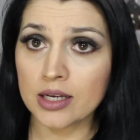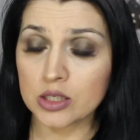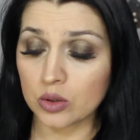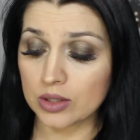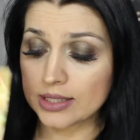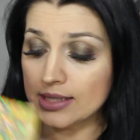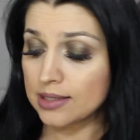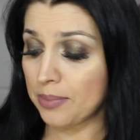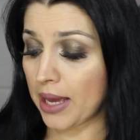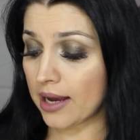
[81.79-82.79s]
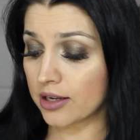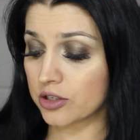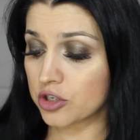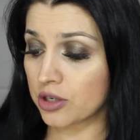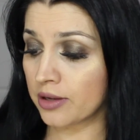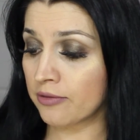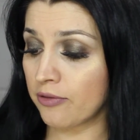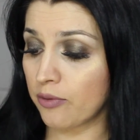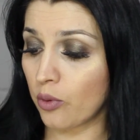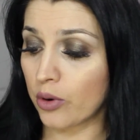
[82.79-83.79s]
So this is the packaging
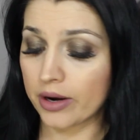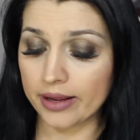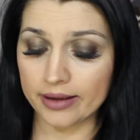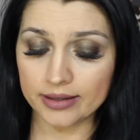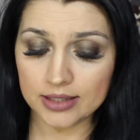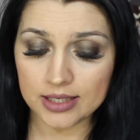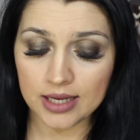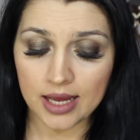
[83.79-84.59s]
for it,